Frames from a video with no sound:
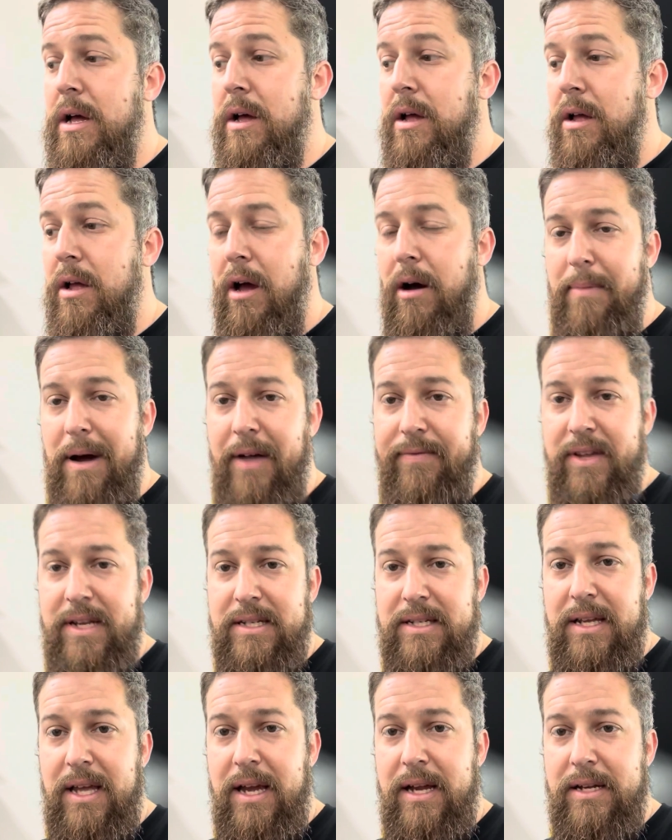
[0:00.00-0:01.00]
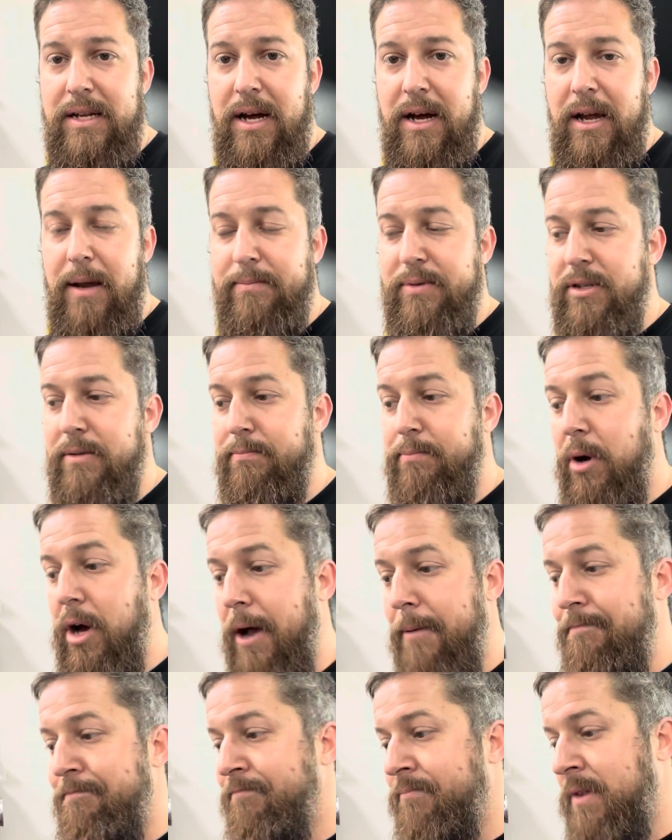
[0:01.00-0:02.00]
about these K-types,
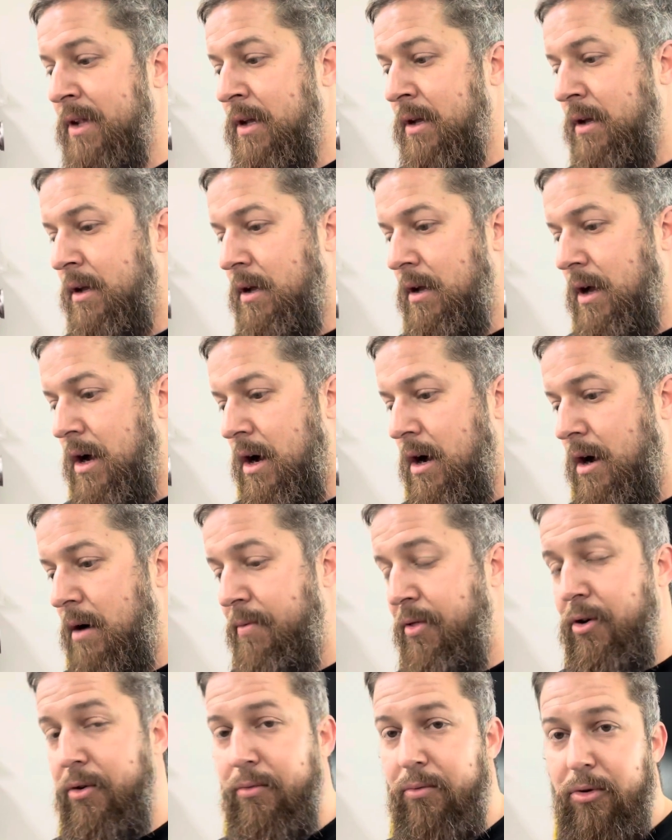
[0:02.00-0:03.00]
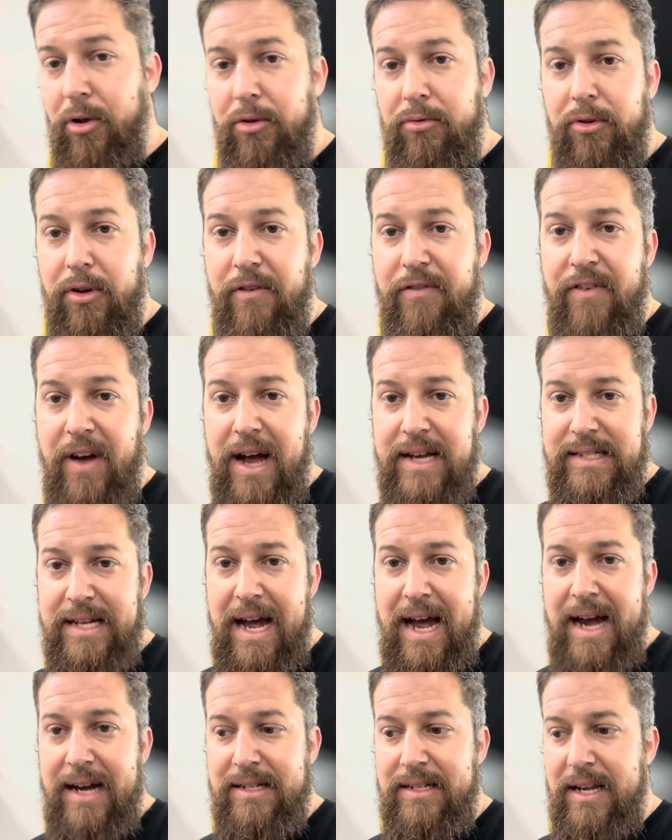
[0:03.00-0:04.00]
but they're really, really fast
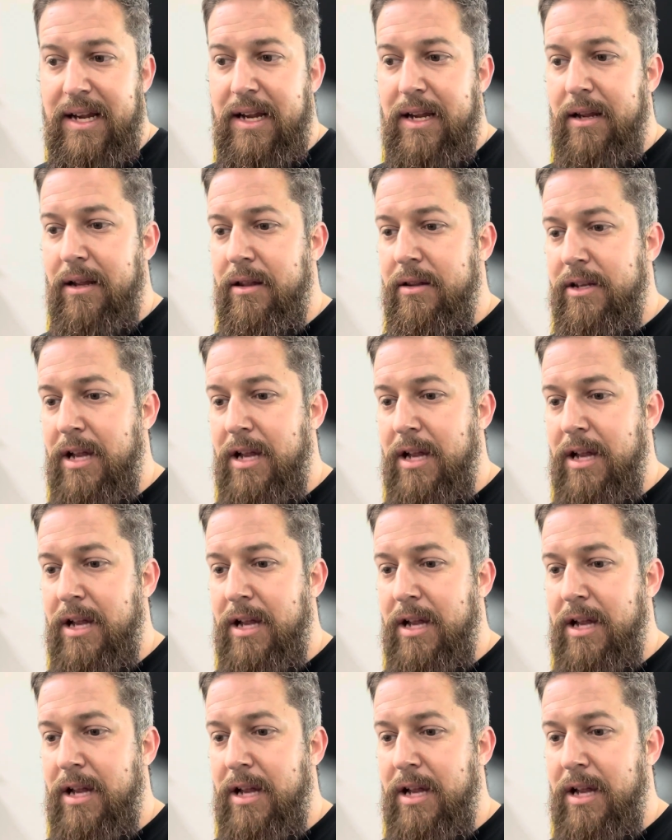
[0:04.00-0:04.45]
acting.